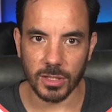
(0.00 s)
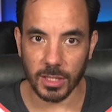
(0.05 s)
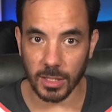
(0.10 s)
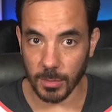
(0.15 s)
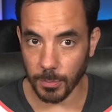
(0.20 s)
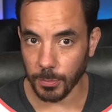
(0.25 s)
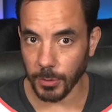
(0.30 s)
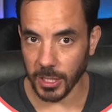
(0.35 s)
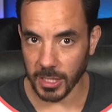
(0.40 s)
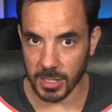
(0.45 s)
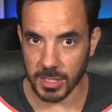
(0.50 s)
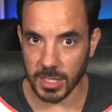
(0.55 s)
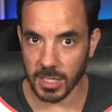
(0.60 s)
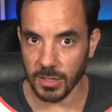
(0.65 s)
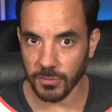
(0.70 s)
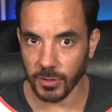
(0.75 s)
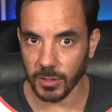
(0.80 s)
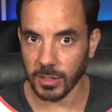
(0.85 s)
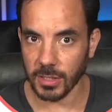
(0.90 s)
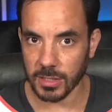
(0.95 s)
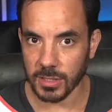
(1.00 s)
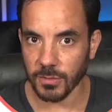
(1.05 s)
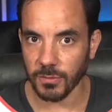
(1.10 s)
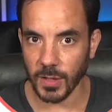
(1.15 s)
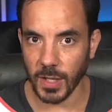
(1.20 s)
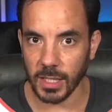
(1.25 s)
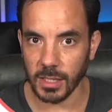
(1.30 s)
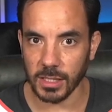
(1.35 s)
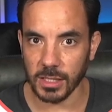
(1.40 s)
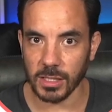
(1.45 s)
then it breaks even at a
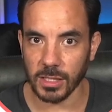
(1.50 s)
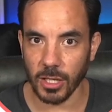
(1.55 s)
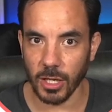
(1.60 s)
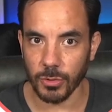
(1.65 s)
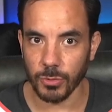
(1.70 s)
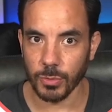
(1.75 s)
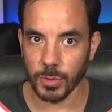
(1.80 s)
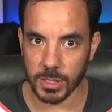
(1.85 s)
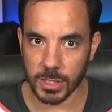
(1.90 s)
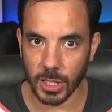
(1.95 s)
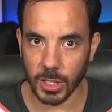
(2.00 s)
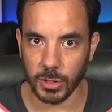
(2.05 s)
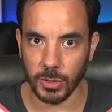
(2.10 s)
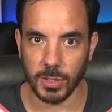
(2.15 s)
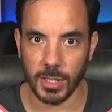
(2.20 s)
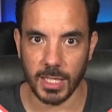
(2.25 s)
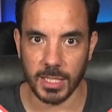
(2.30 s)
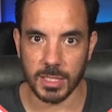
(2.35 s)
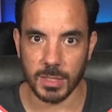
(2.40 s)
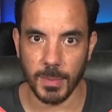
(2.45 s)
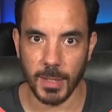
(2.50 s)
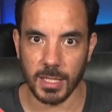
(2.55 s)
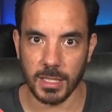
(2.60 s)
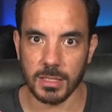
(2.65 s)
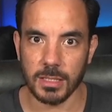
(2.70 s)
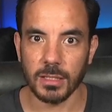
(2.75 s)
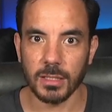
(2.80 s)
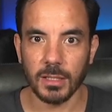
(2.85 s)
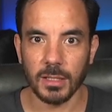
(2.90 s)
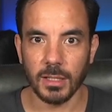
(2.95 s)
fairly low return on ad
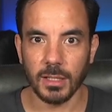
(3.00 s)
spend.